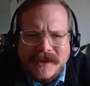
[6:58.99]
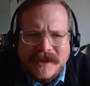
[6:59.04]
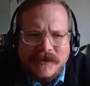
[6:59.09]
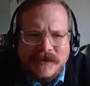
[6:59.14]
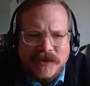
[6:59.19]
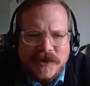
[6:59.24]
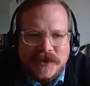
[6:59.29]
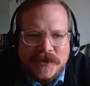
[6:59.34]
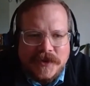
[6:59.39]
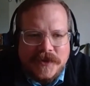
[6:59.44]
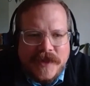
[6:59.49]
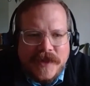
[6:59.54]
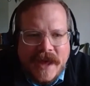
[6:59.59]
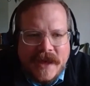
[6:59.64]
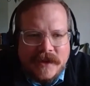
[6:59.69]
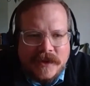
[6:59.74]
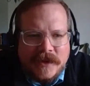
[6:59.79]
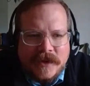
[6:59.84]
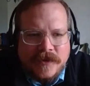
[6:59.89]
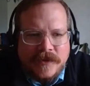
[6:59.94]
And we do
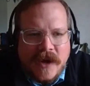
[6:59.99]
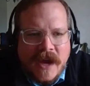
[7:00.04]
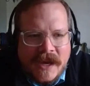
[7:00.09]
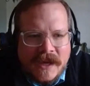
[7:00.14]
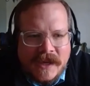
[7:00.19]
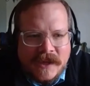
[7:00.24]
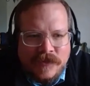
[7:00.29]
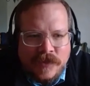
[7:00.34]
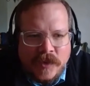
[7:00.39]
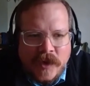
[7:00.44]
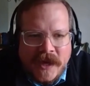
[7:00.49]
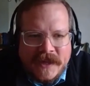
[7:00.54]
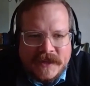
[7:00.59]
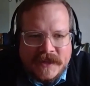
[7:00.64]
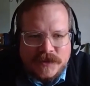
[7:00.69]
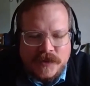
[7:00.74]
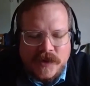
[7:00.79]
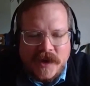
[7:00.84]
that in a variety of ways,